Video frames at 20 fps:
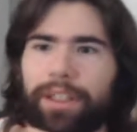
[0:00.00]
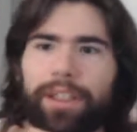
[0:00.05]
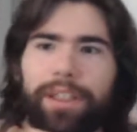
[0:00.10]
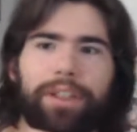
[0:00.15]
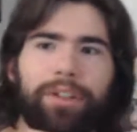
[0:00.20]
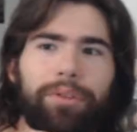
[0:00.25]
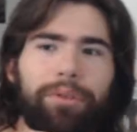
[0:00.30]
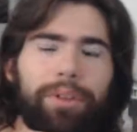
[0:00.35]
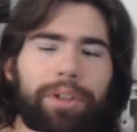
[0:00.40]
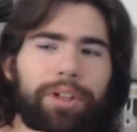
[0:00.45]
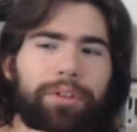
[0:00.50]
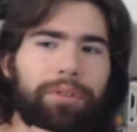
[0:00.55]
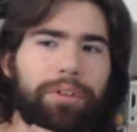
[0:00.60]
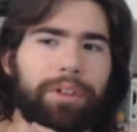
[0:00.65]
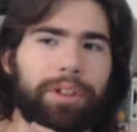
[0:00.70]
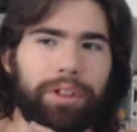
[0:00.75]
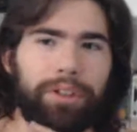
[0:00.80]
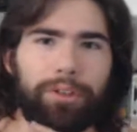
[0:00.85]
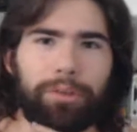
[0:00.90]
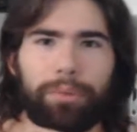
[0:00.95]
we didn't really
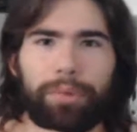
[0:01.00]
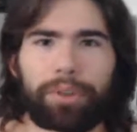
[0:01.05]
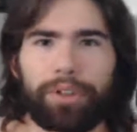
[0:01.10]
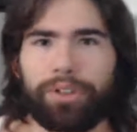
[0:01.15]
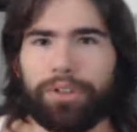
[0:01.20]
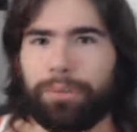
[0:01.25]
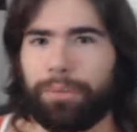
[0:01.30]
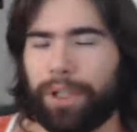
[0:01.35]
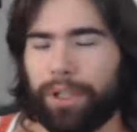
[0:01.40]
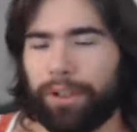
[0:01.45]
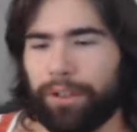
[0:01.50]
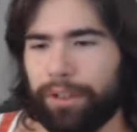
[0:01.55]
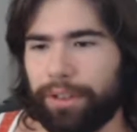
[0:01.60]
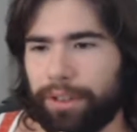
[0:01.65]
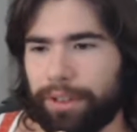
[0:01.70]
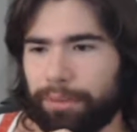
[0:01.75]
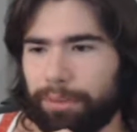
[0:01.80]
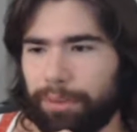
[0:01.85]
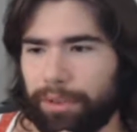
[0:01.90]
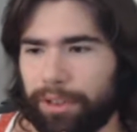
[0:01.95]
do much about it.
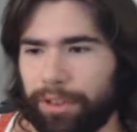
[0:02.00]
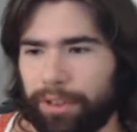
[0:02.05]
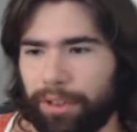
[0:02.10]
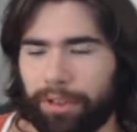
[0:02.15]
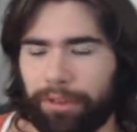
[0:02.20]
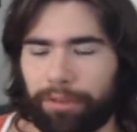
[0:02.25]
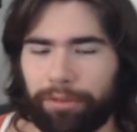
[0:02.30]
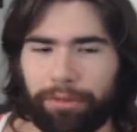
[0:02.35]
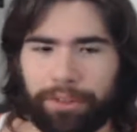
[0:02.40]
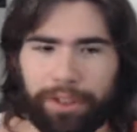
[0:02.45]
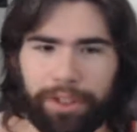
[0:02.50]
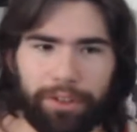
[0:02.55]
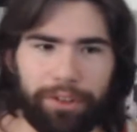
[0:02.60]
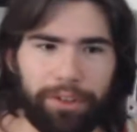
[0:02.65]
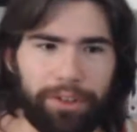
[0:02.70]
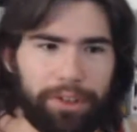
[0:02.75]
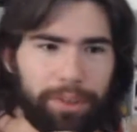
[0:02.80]
But our videos,